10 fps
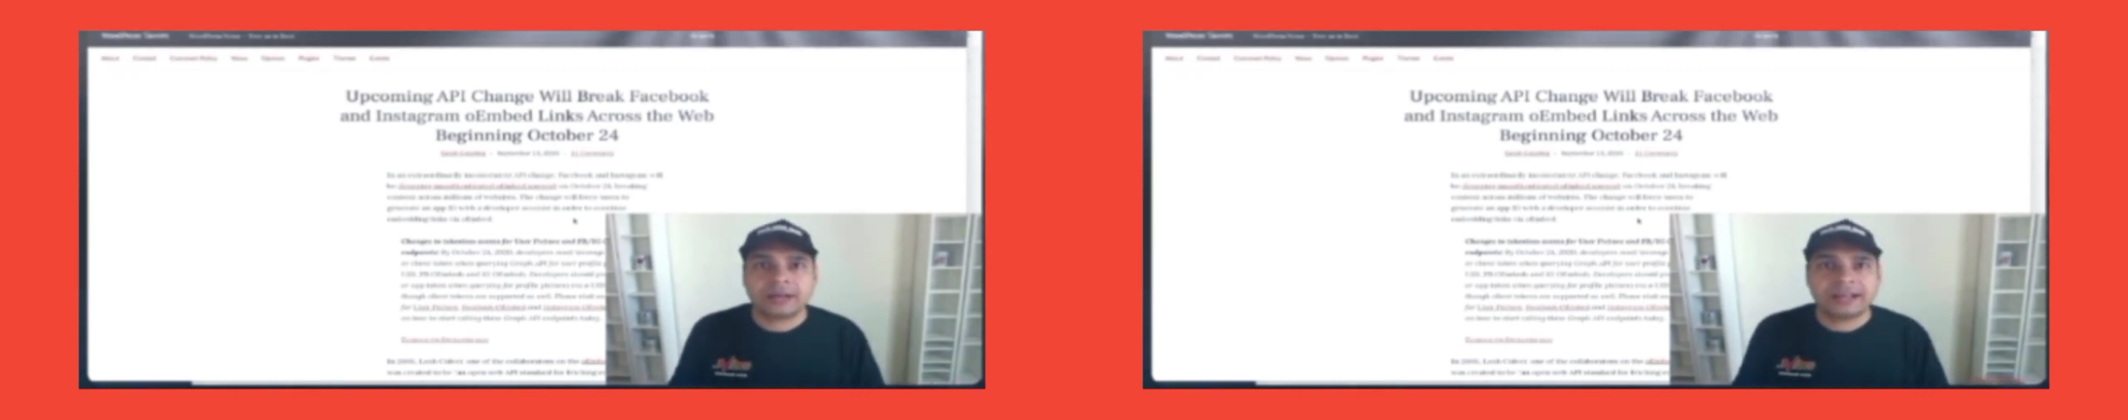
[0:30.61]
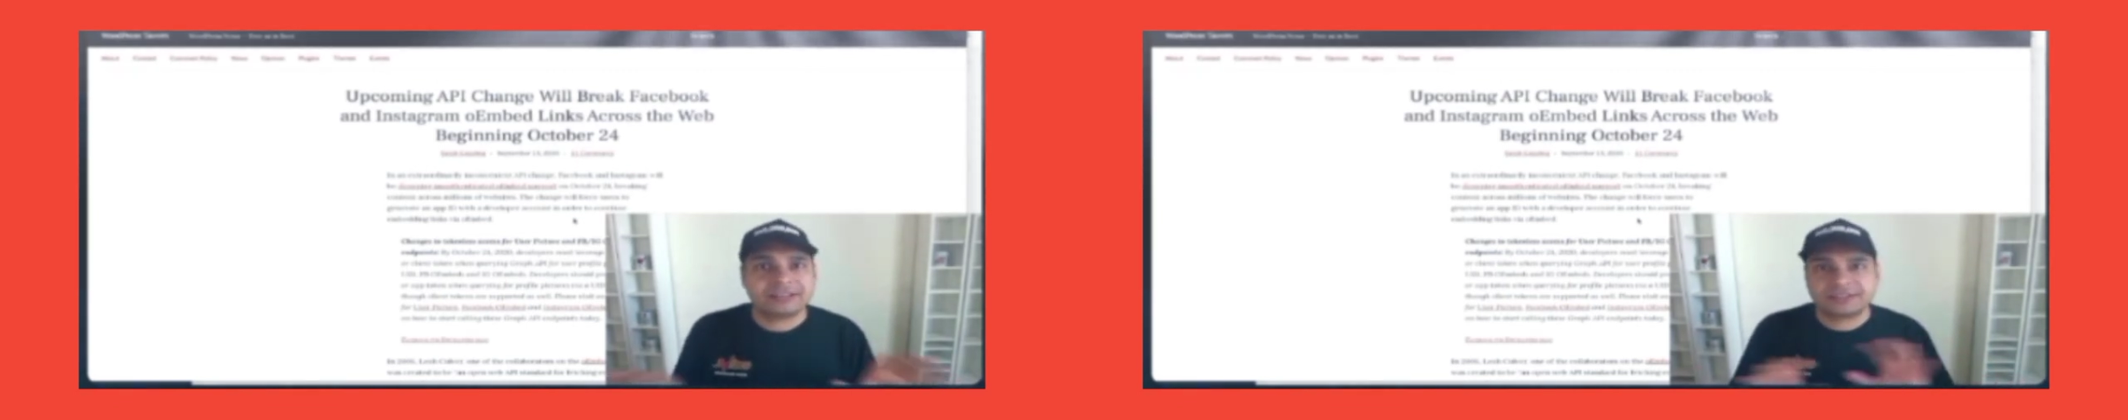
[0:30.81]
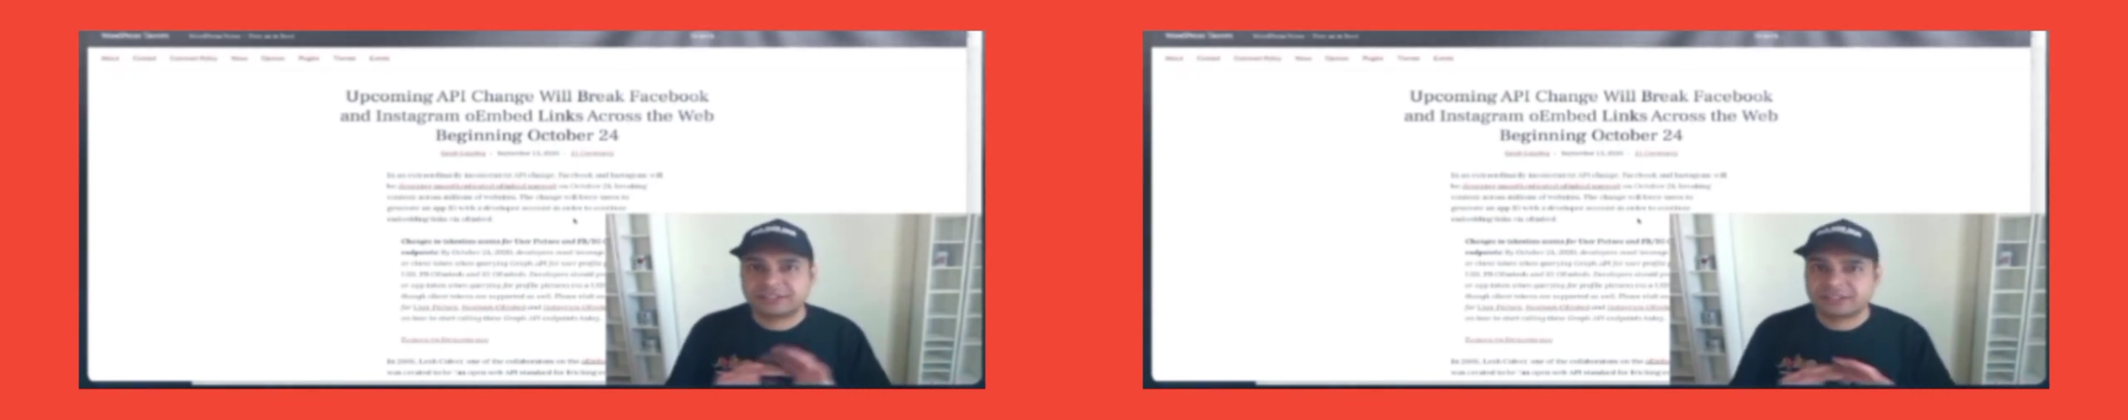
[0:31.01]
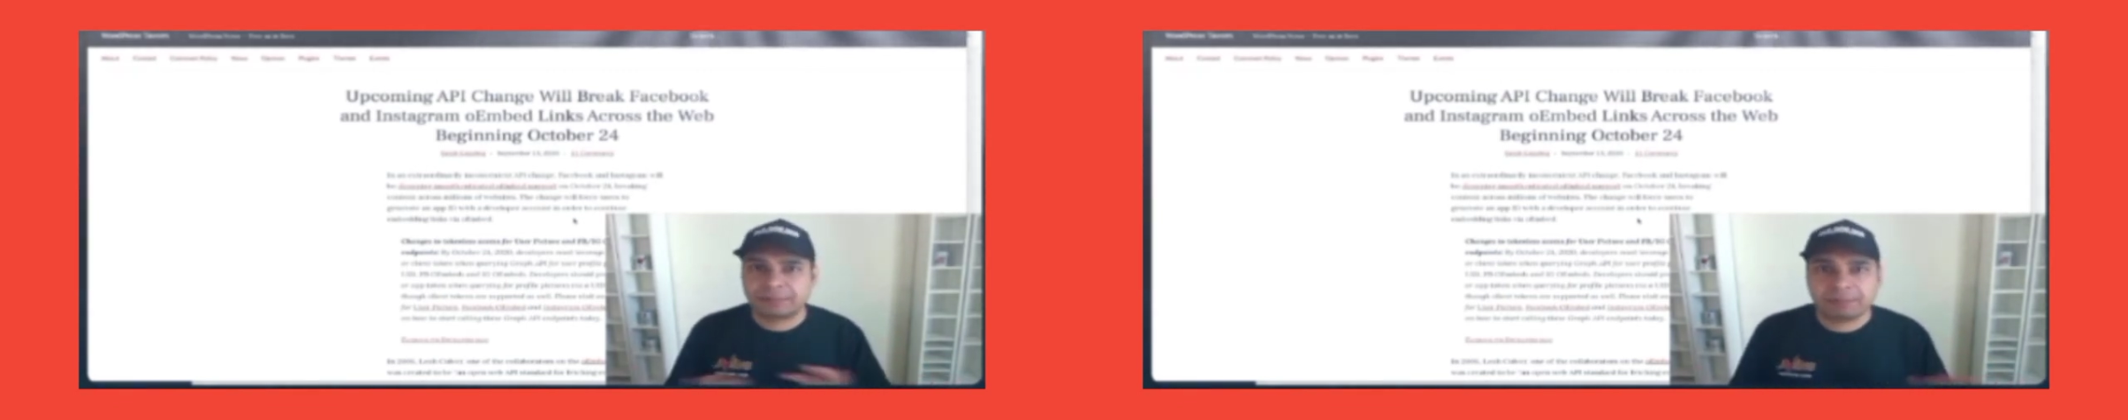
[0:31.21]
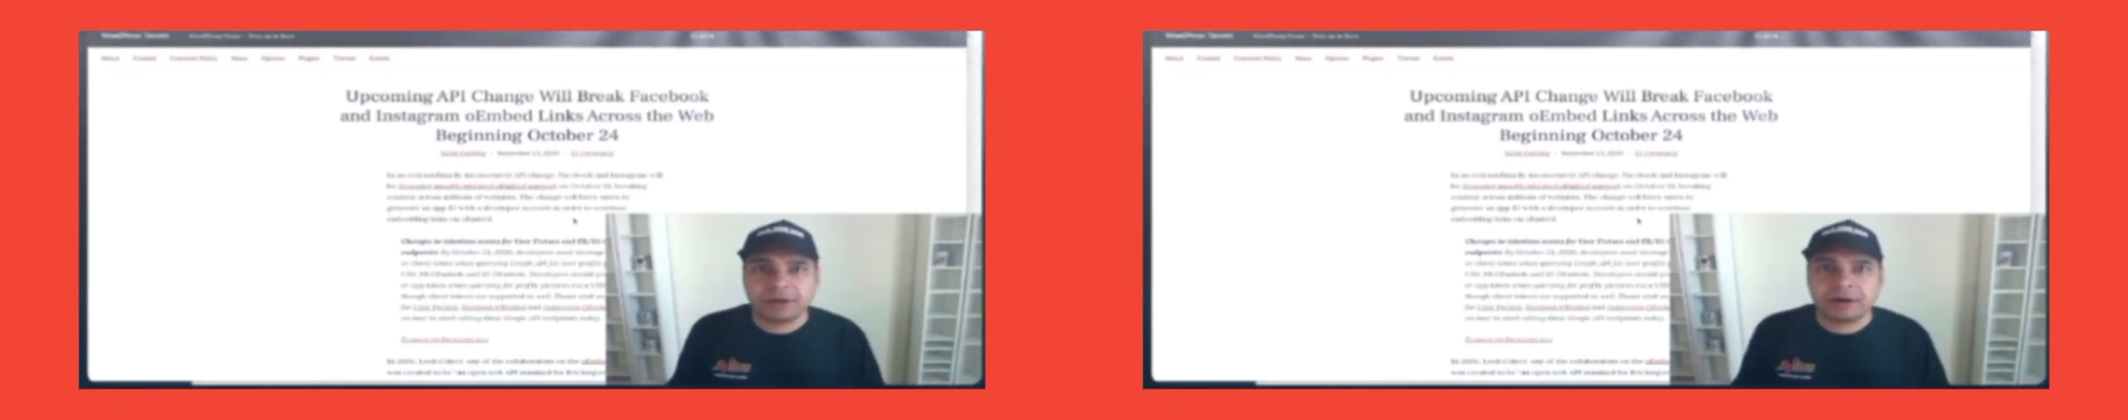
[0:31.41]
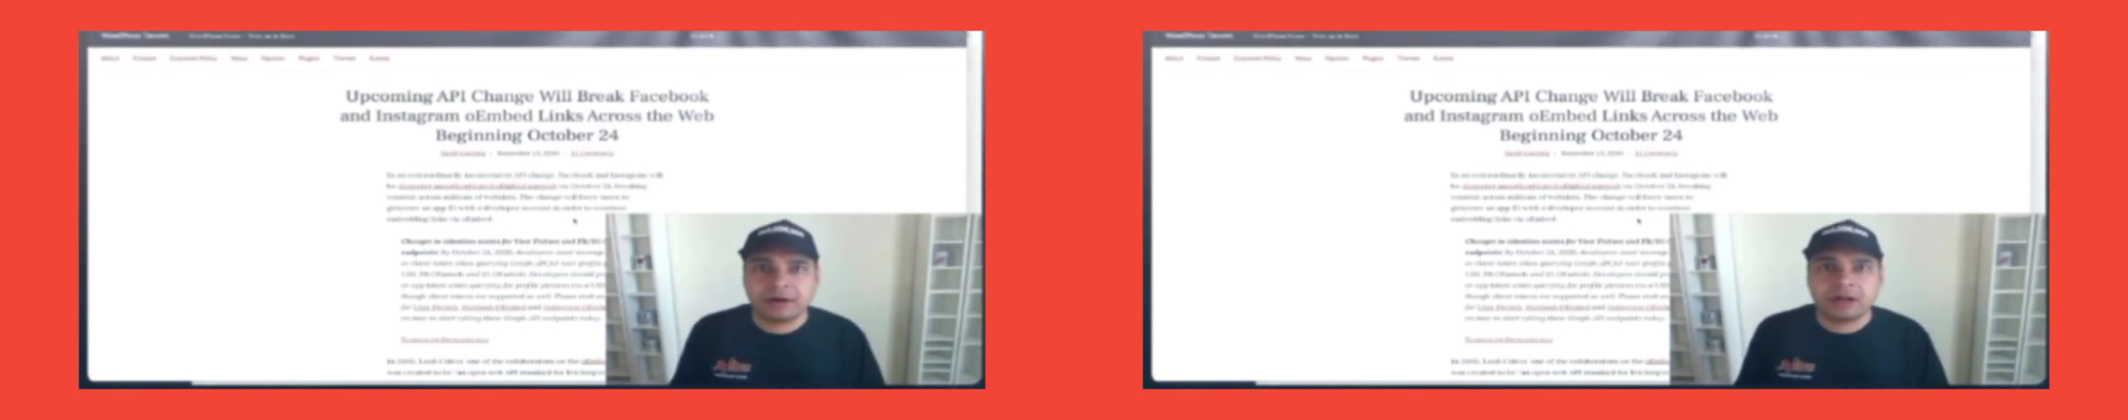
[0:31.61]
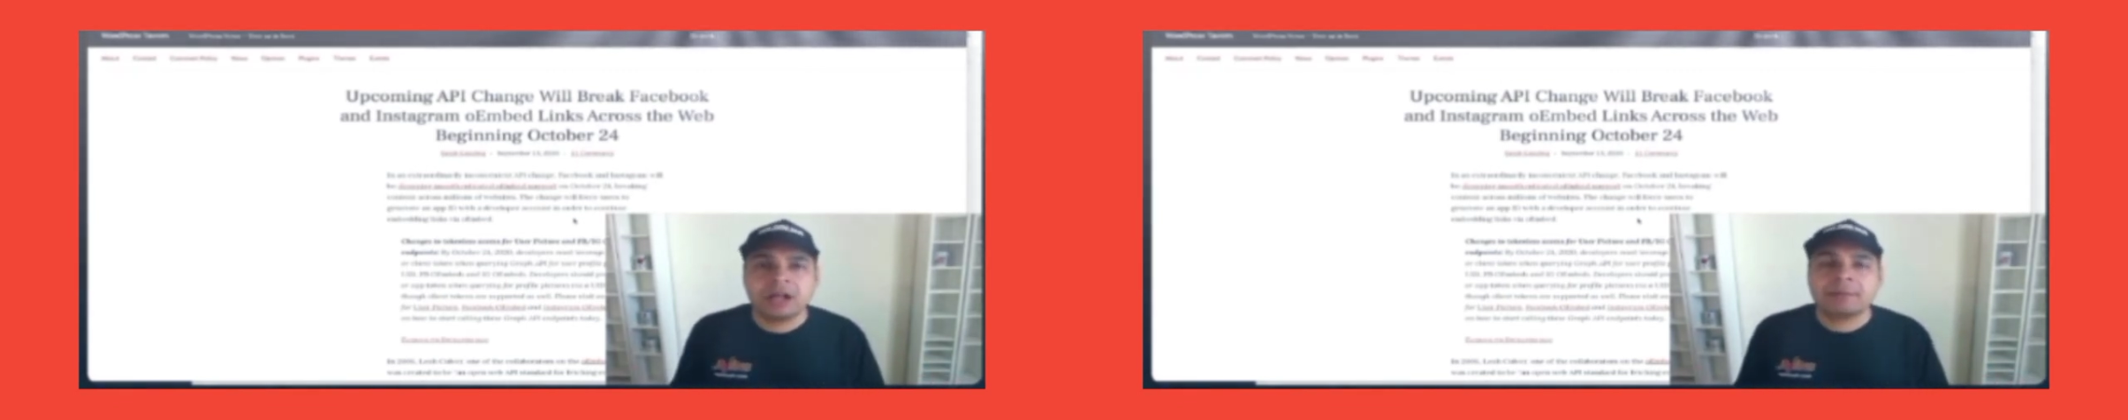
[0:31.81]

It's disappeared